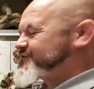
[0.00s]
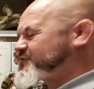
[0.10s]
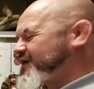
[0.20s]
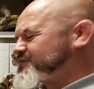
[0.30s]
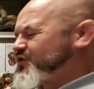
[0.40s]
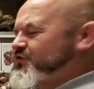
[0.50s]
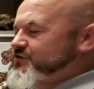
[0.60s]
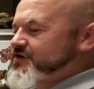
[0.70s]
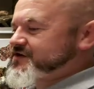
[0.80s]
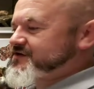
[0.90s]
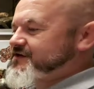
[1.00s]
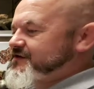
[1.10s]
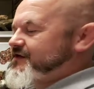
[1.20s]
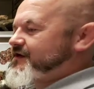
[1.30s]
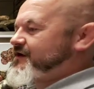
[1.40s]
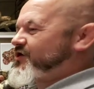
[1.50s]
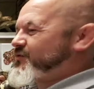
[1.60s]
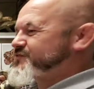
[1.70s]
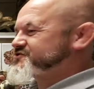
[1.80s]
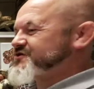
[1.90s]
but maybe hunting uh,
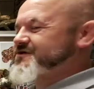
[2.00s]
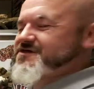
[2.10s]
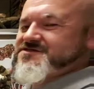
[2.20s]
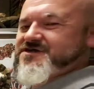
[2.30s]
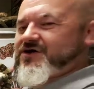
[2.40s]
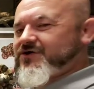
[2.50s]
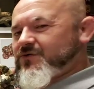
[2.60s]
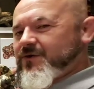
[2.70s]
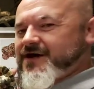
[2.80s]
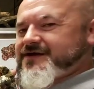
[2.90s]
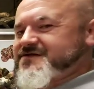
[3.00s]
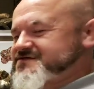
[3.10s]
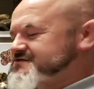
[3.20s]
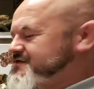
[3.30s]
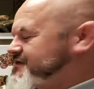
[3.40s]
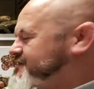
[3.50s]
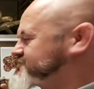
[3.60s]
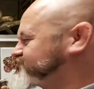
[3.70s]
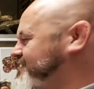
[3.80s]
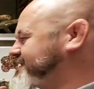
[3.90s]
opportunities aren't quite as
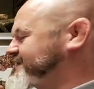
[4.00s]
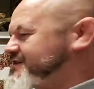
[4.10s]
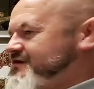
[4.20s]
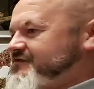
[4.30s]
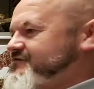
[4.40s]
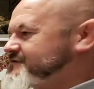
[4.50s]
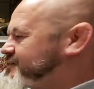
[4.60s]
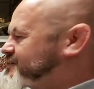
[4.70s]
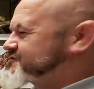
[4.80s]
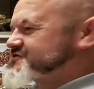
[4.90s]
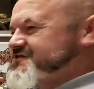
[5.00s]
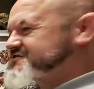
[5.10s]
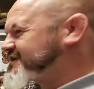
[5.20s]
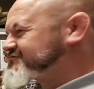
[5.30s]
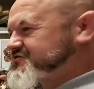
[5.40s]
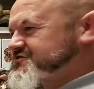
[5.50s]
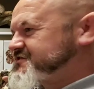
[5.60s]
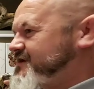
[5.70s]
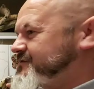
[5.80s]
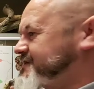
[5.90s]
as regular and just a general
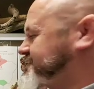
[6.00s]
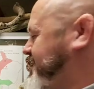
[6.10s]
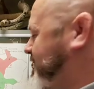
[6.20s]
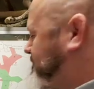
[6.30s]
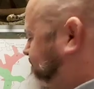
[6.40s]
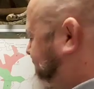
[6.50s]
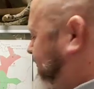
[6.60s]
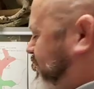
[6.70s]
slowing down